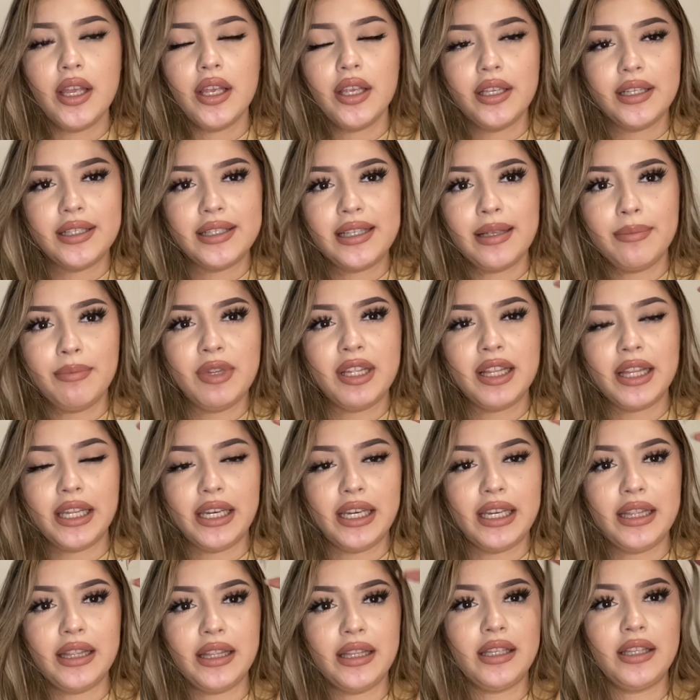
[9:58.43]

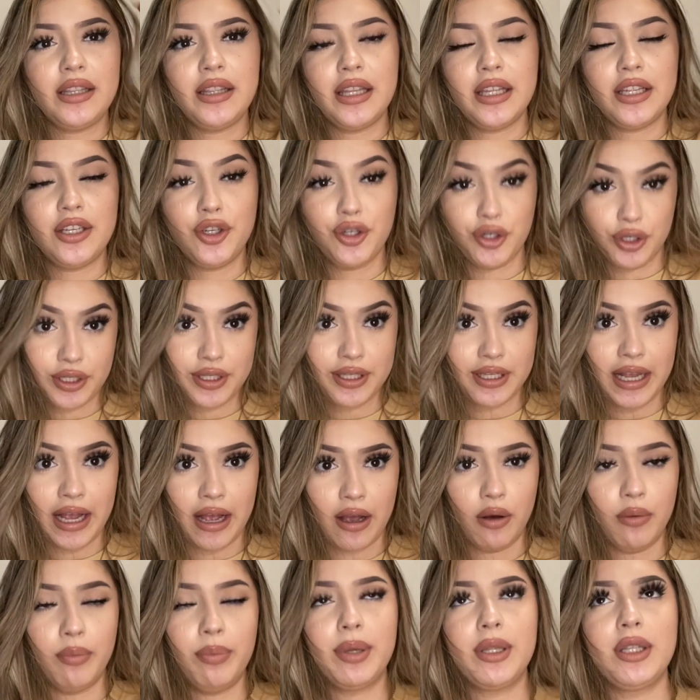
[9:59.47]
stimulating your
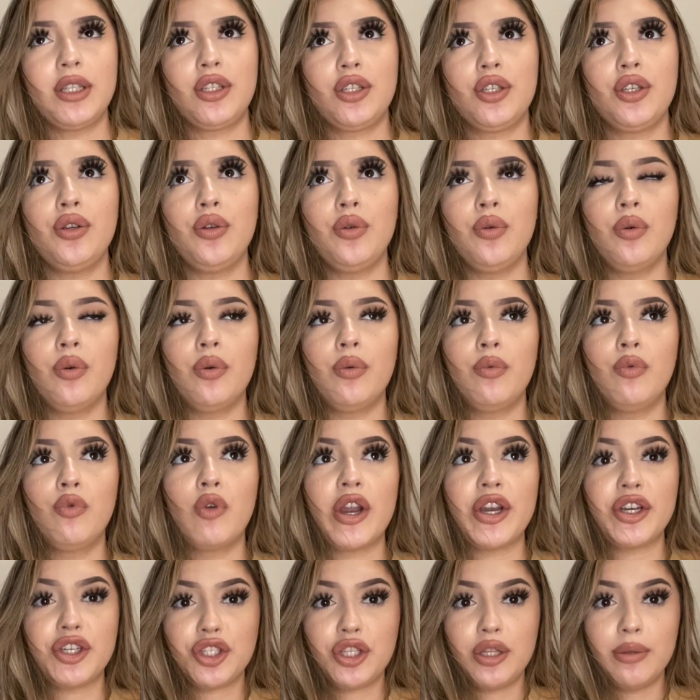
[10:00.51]
scalp to
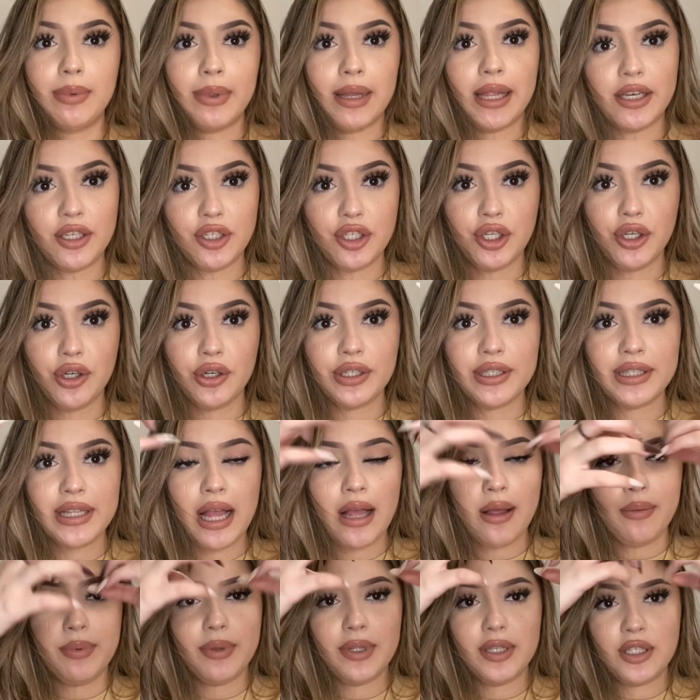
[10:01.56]
rush the blood to your
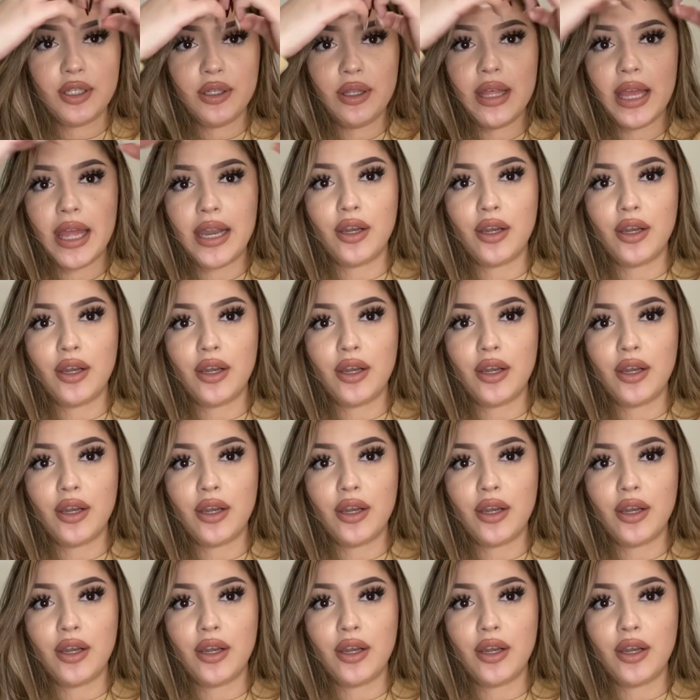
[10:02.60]
scalp to then